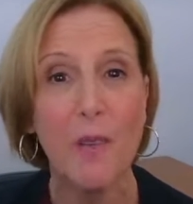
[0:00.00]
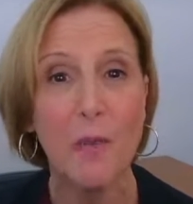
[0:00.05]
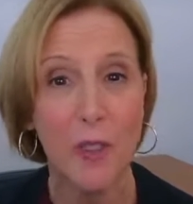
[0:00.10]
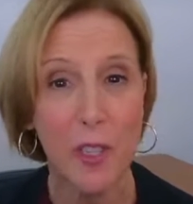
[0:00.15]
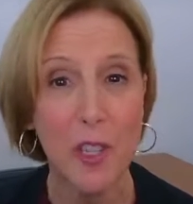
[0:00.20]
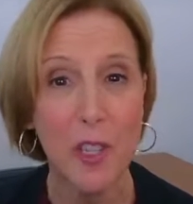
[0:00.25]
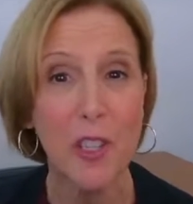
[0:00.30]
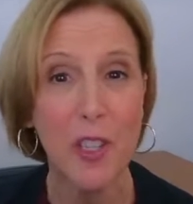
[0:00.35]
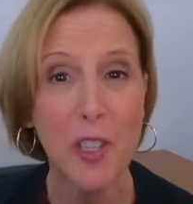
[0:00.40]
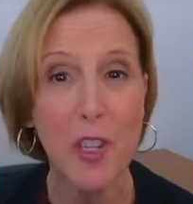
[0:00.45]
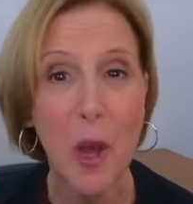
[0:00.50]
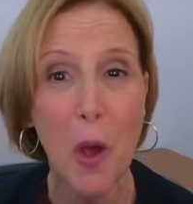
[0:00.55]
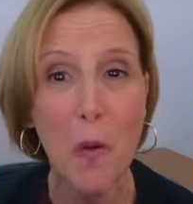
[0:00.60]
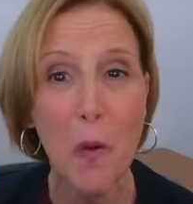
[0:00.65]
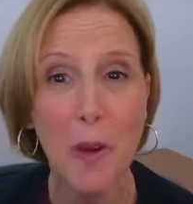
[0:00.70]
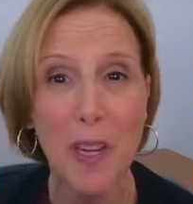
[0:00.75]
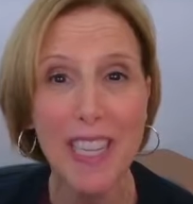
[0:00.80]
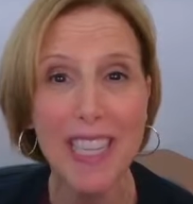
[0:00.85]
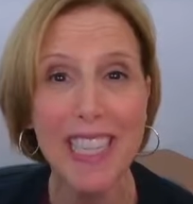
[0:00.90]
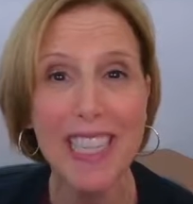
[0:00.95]
for you to know
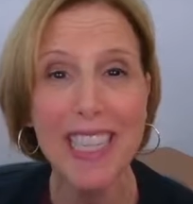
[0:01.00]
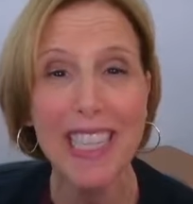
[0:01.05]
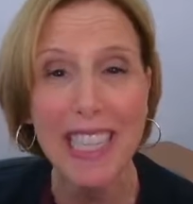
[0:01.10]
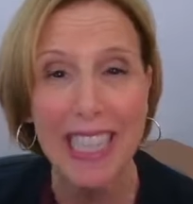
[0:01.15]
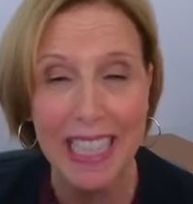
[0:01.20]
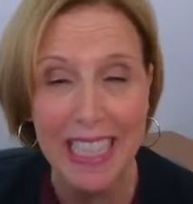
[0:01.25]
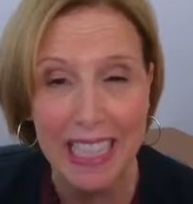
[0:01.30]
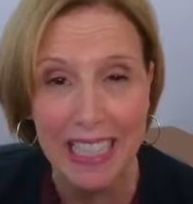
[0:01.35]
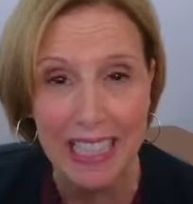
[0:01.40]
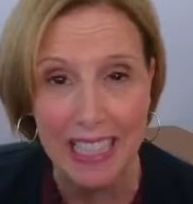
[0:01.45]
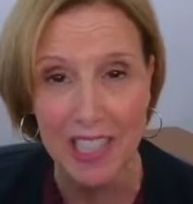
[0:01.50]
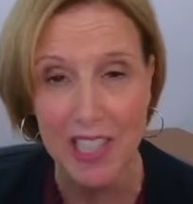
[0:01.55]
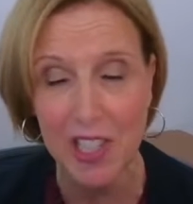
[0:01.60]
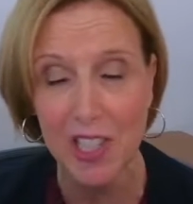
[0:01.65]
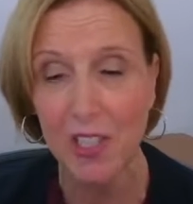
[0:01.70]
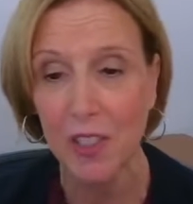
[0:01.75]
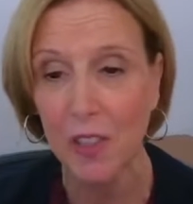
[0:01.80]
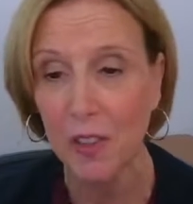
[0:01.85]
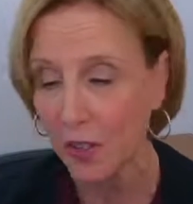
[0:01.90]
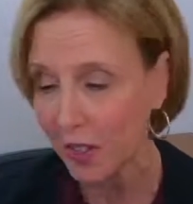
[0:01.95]
what it
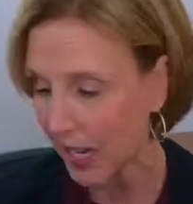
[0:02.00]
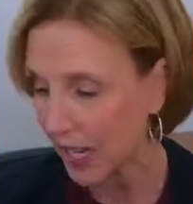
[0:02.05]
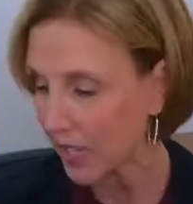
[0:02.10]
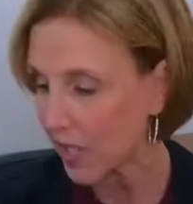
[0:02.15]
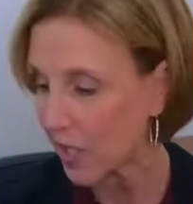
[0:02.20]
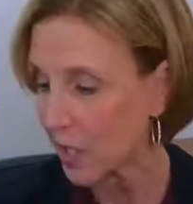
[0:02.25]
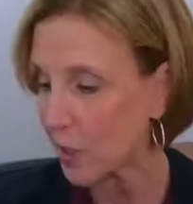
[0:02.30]
is, okay?